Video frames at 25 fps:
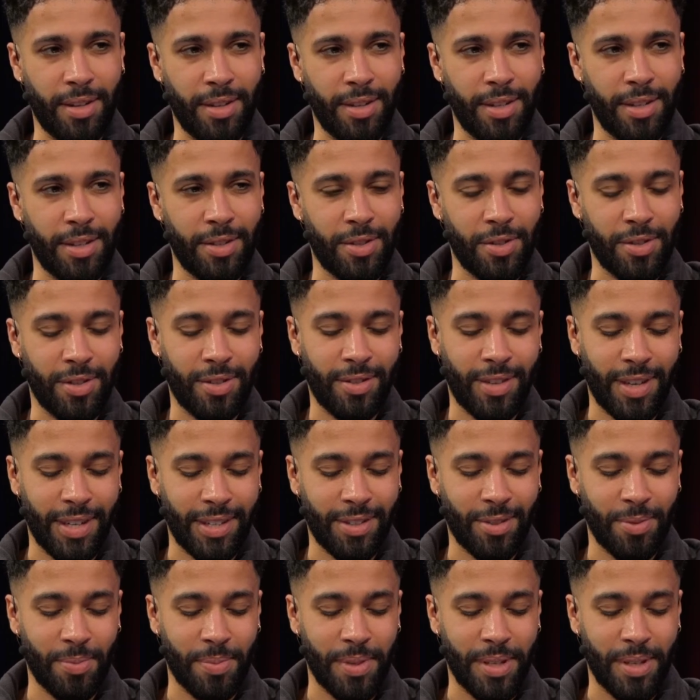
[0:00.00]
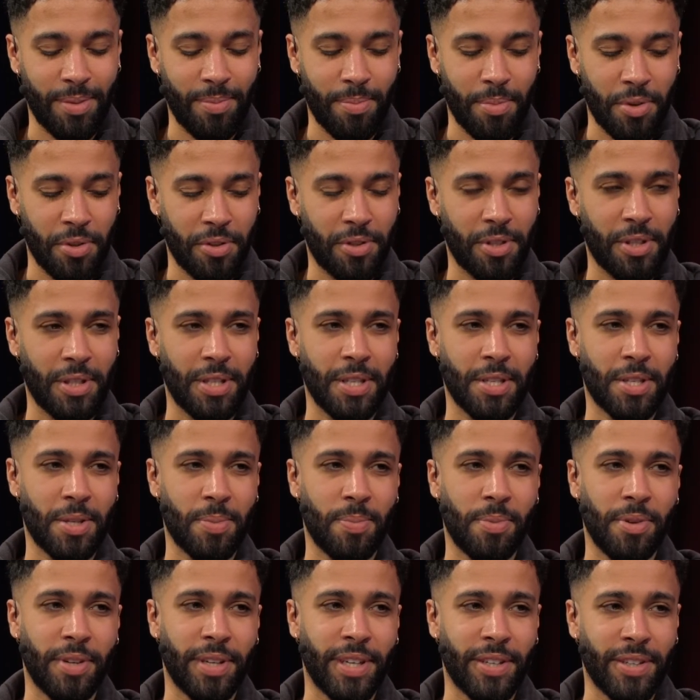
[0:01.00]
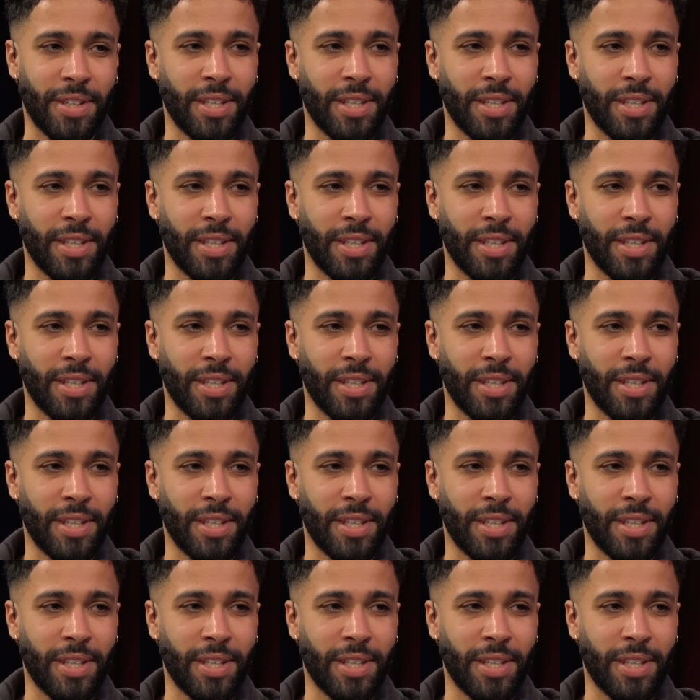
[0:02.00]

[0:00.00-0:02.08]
it's trying to be multidisciplinary.